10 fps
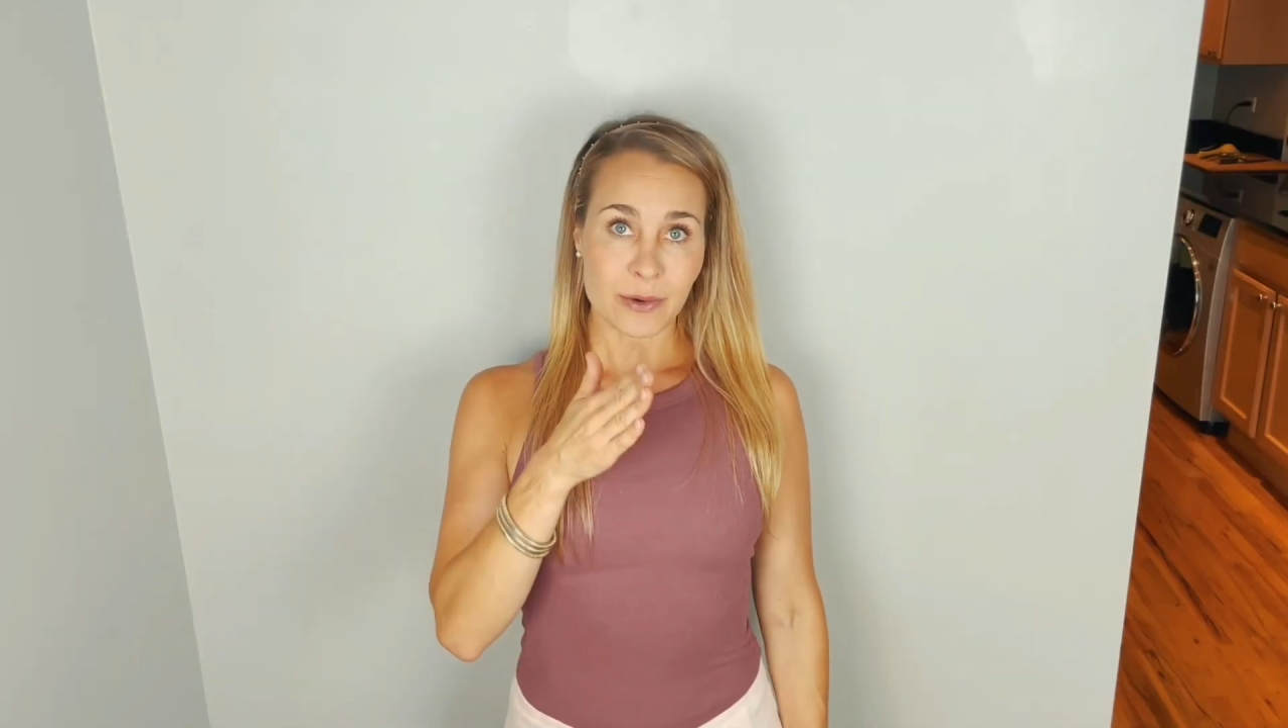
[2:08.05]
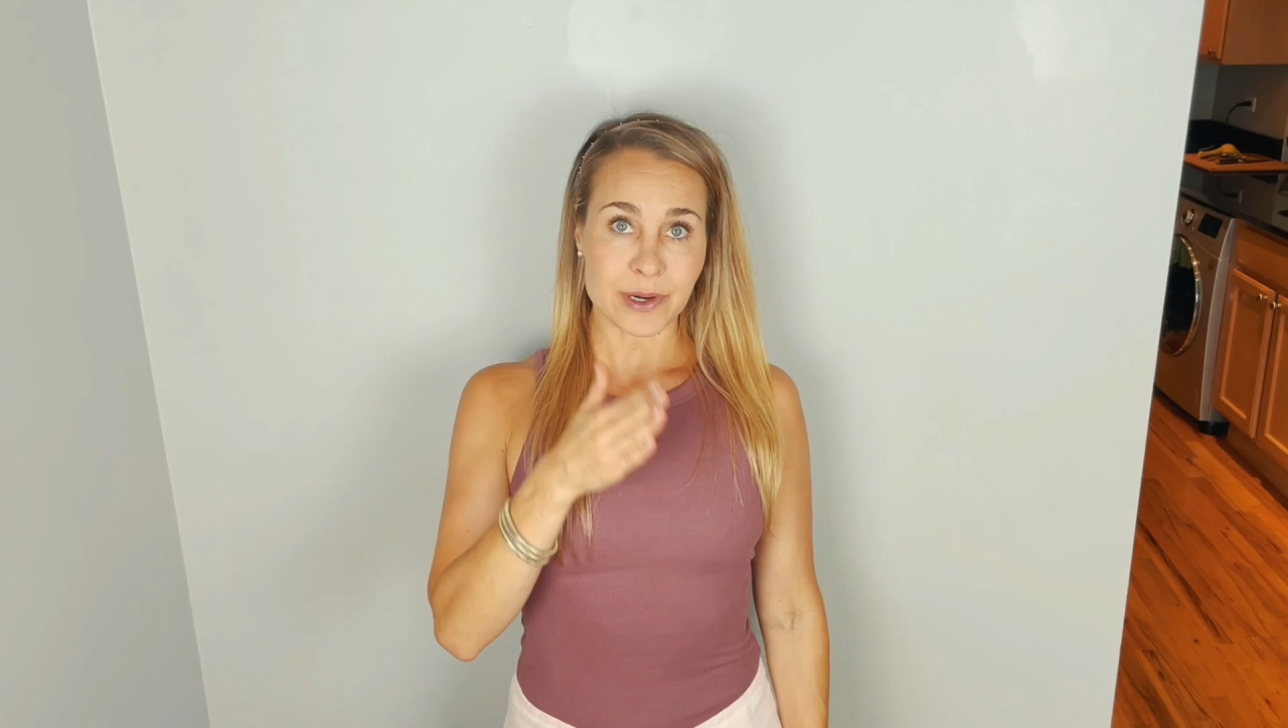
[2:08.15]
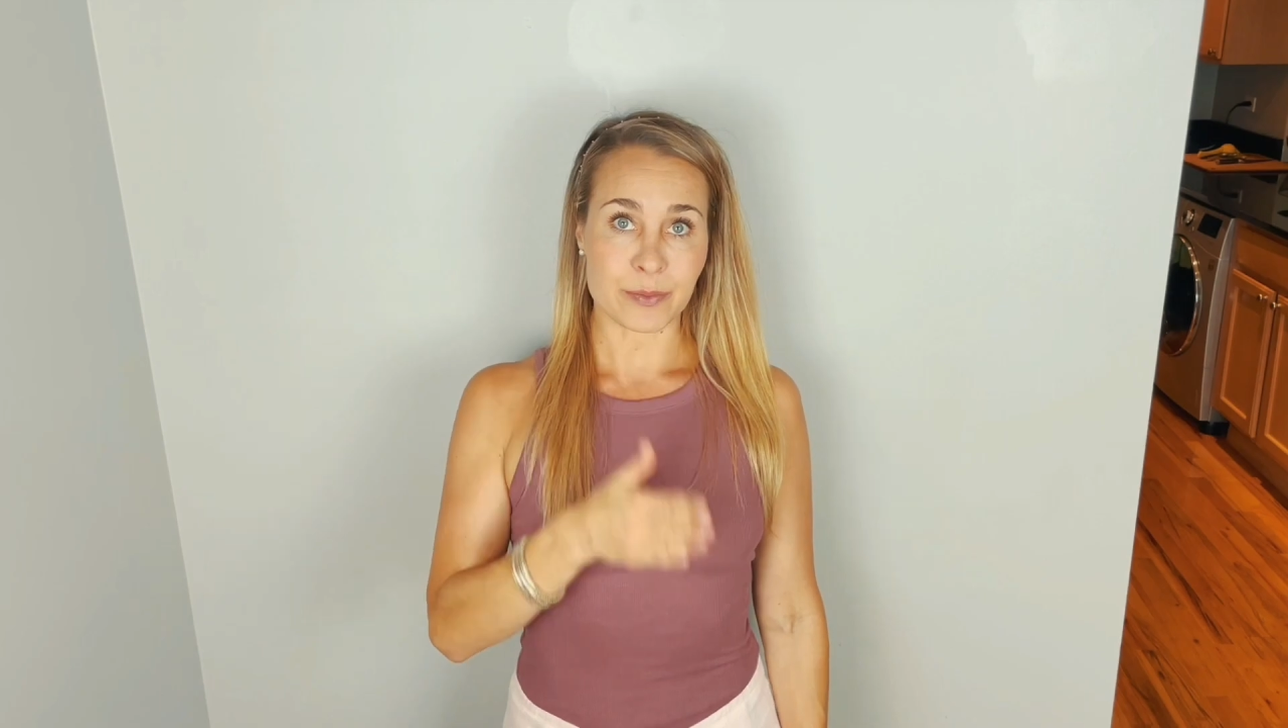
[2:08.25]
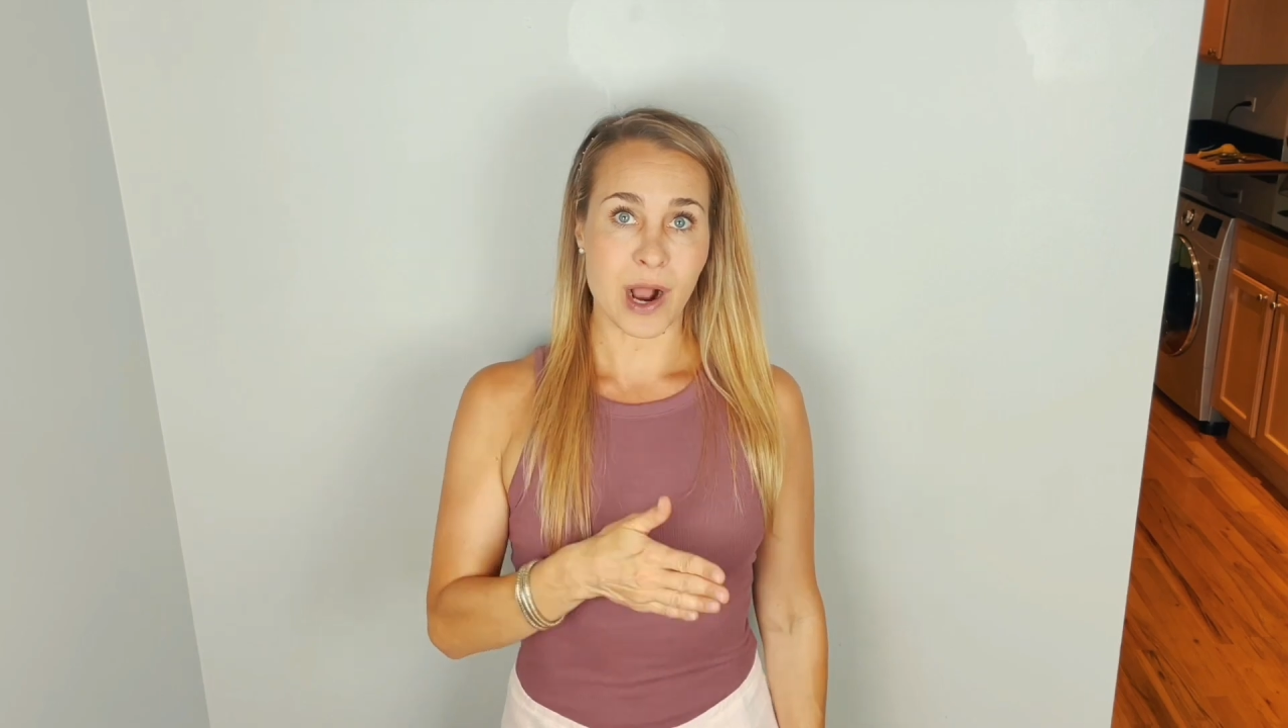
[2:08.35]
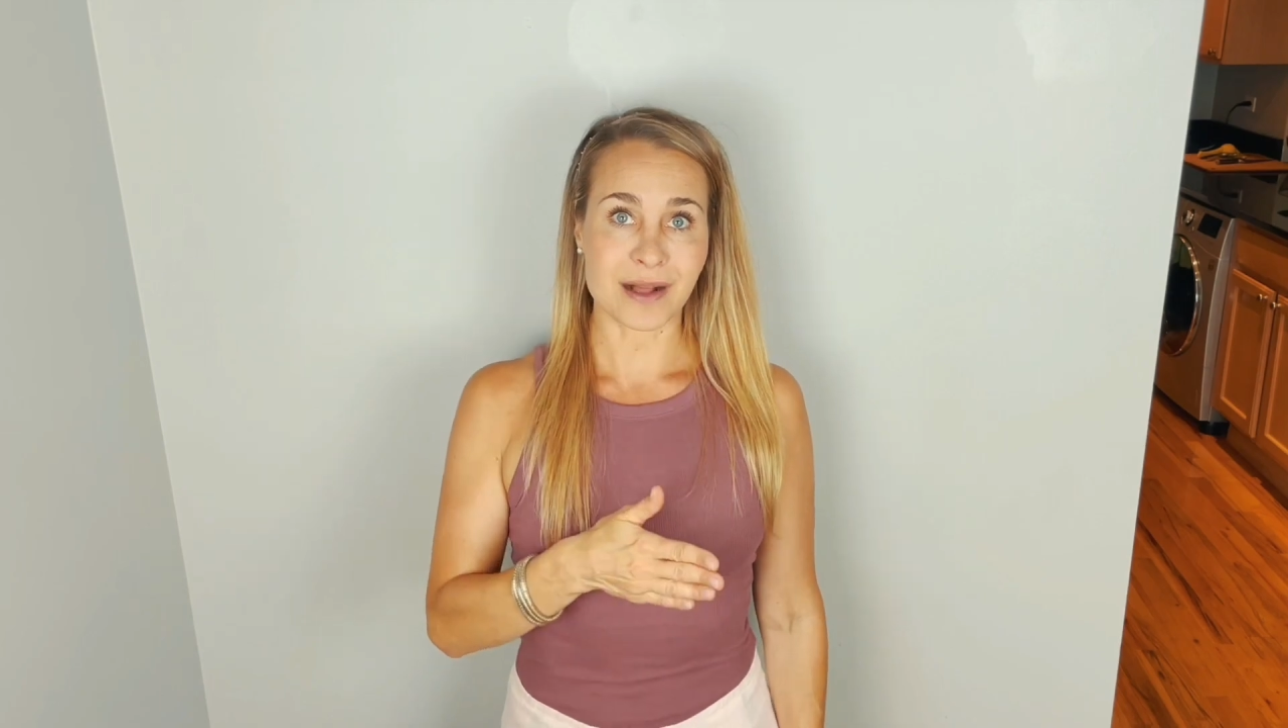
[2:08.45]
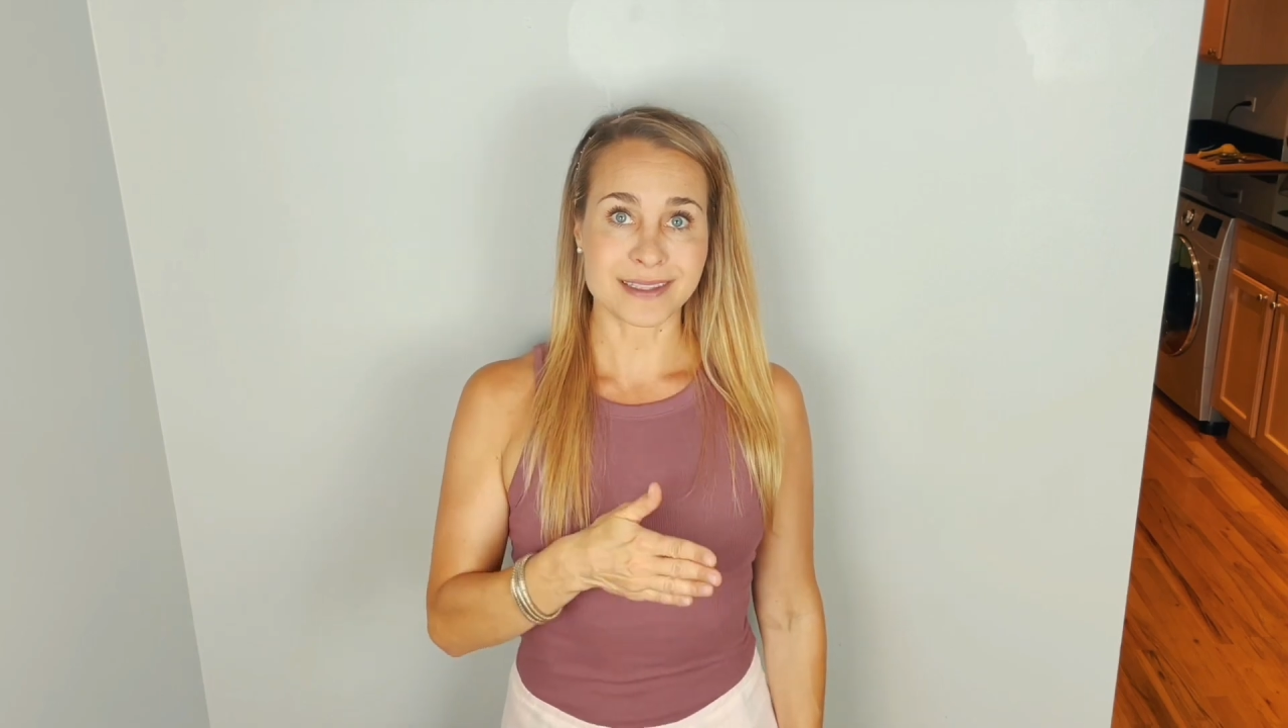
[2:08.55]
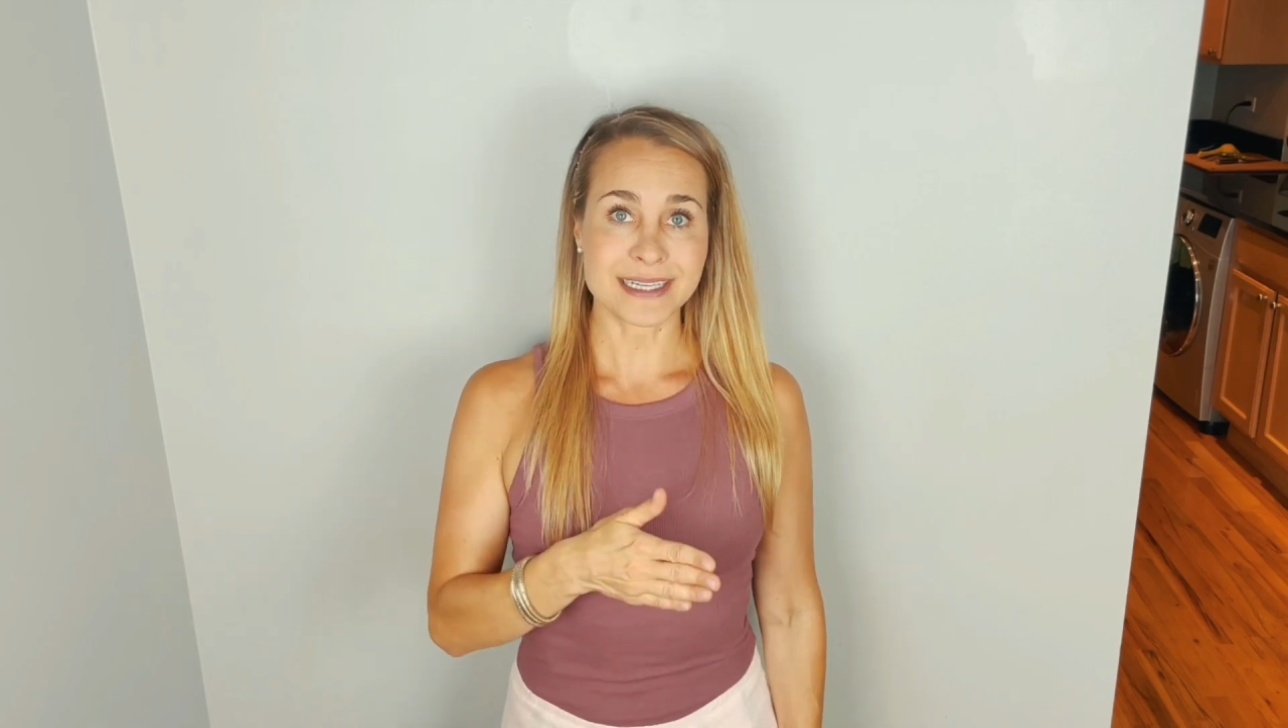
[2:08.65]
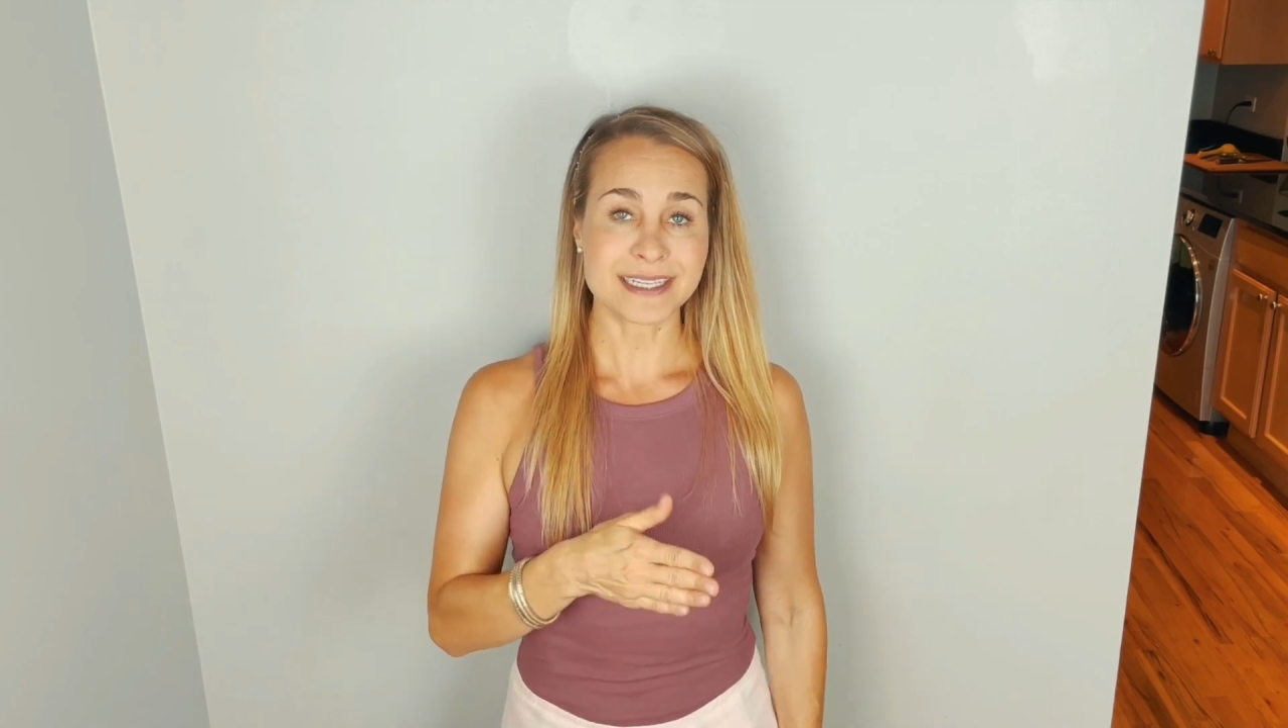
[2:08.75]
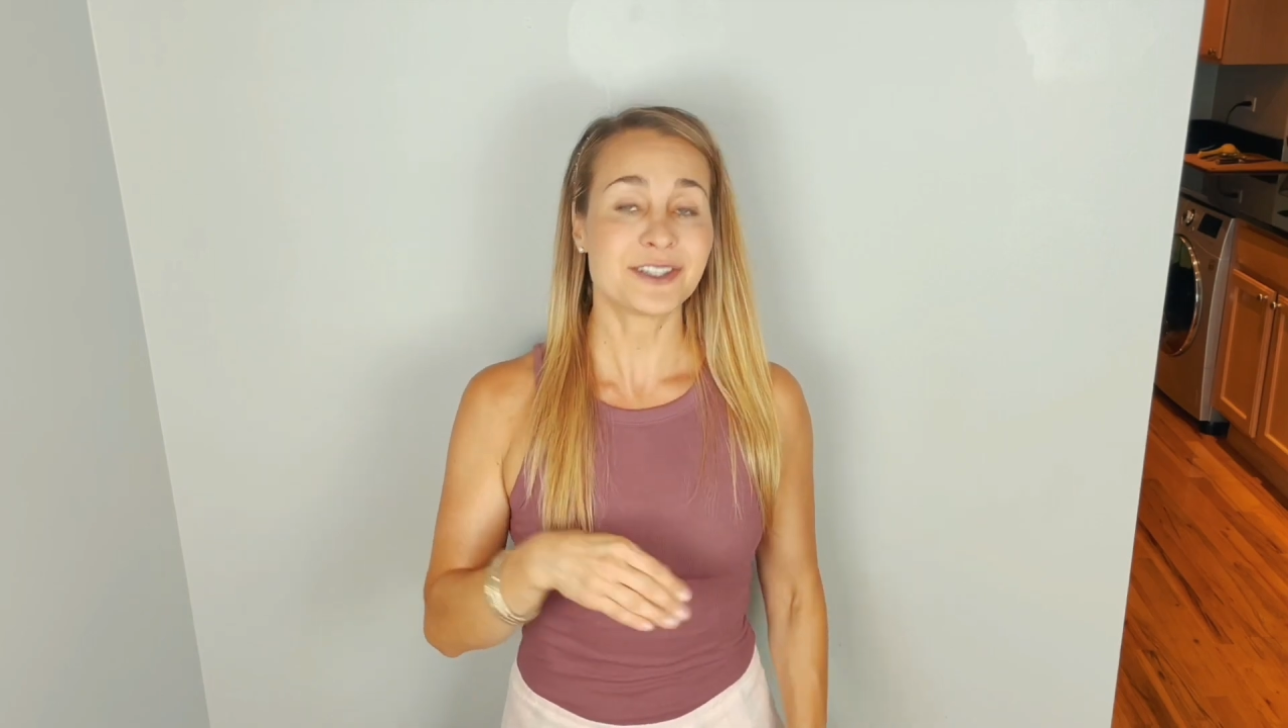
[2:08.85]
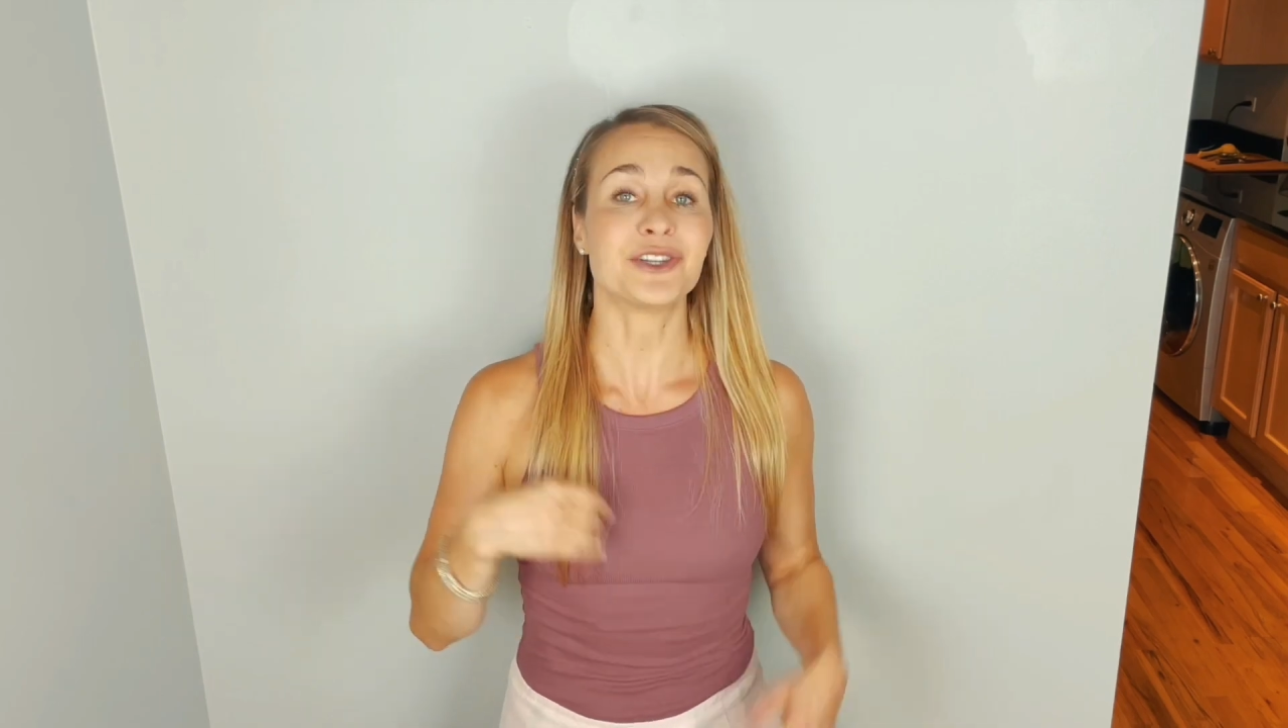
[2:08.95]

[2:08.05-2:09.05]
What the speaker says: broccoli to